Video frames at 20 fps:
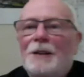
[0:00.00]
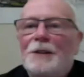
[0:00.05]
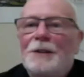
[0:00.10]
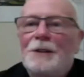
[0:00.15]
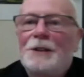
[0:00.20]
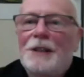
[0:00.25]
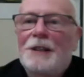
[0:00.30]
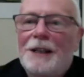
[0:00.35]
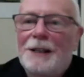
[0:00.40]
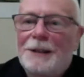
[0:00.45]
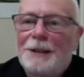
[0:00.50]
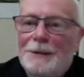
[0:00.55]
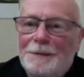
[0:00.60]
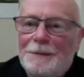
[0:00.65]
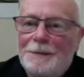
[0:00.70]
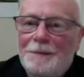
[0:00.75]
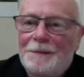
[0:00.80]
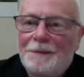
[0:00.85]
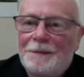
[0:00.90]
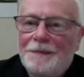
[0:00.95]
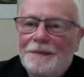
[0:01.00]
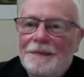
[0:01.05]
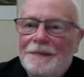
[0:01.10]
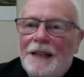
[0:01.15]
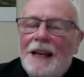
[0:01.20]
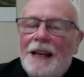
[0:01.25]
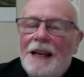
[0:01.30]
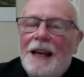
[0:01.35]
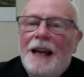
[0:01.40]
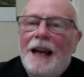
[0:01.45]
you, Joe.
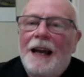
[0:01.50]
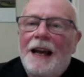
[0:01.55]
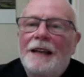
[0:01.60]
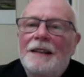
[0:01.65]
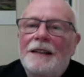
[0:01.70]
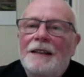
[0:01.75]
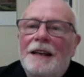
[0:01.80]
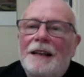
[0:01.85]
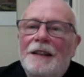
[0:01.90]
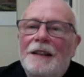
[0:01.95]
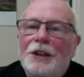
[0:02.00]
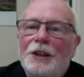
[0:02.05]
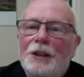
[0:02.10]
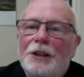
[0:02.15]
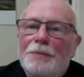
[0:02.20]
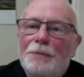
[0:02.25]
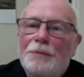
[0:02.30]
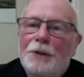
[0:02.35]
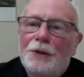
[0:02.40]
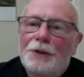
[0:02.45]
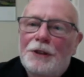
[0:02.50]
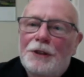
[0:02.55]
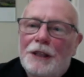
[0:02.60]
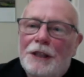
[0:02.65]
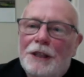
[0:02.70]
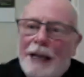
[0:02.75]
And uh, you can mute